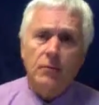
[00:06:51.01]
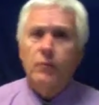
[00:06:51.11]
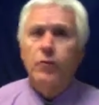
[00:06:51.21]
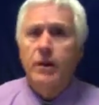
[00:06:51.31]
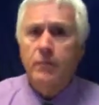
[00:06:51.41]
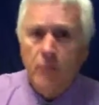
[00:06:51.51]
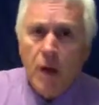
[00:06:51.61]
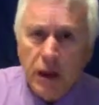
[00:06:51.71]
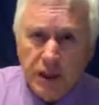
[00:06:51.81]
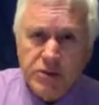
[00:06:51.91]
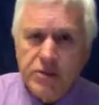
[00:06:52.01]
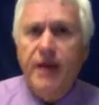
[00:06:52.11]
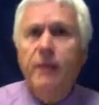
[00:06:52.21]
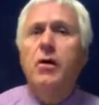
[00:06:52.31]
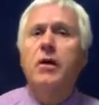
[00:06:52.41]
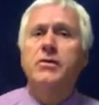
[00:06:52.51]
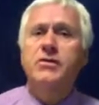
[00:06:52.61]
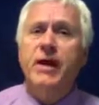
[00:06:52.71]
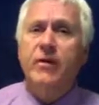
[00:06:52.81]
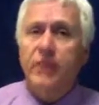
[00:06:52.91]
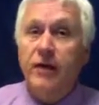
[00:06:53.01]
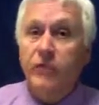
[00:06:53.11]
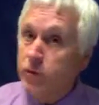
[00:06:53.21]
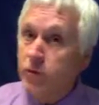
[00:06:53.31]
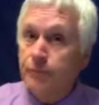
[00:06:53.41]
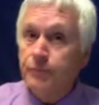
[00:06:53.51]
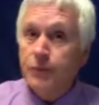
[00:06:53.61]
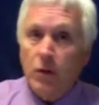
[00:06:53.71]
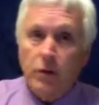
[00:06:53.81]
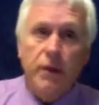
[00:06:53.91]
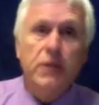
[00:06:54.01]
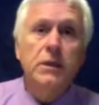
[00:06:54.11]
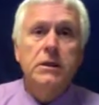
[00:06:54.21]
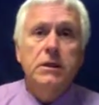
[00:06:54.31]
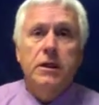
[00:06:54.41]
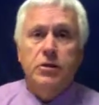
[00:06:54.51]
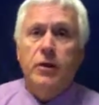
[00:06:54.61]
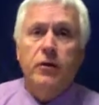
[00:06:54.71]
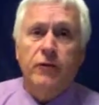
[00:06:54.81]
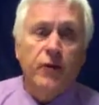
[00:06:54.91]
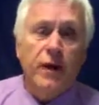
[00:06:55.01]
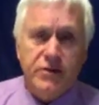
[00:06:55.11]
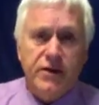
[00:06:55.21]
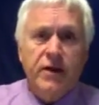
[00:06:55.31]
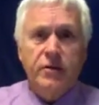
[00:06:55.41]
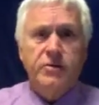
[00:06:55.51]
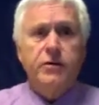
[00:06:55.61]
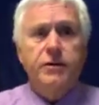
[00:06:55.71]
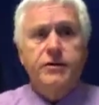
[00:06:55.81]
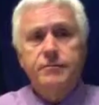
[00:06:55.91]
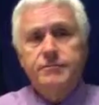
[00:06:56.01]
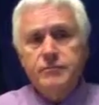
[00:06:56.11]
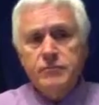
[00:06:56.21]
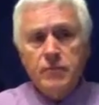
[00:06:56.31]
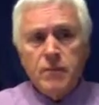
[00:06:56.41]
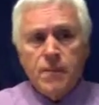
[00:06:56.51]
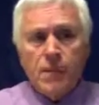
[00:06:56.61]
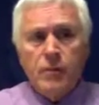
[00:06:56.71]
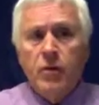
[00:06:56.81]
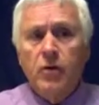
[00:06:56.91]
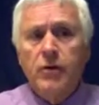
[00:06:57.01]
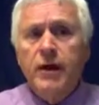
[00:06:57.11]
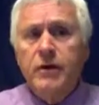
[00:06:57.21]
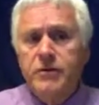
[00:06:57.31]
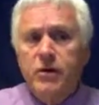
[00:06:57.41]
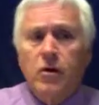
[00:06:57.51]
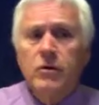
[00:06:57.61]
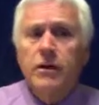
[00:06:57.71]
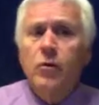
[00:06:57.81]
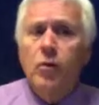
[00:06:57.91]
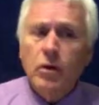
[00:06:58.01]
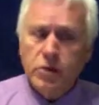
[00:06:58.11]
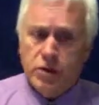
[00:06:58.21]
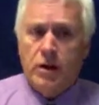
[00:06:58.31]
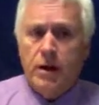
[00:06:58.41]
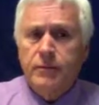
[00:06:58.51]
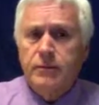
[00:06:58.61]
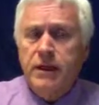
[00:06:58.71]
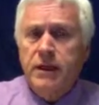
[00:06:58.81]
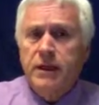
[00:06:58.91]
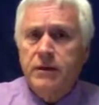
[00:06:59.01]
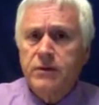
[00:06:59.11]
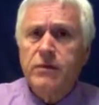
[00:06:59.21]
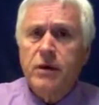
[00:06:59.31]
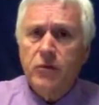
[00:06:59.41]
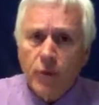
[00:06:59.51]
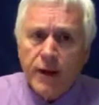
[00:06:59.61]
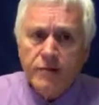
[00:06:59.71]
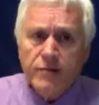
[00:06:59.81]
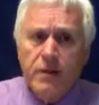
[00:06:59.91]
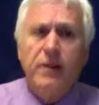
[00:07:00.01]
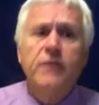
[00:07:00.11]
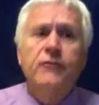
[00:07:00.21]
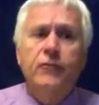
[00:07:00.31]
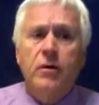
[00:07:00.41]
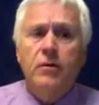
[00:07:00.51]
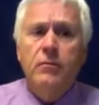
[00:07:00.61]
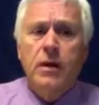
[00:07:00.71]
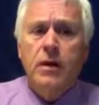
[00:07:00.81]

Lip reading: written mock exam on Saturday afternoon. Okay, that's what we call the Friday-Saturday series. Below that is the all-day workshop. Yeah, this is on a Wednesday from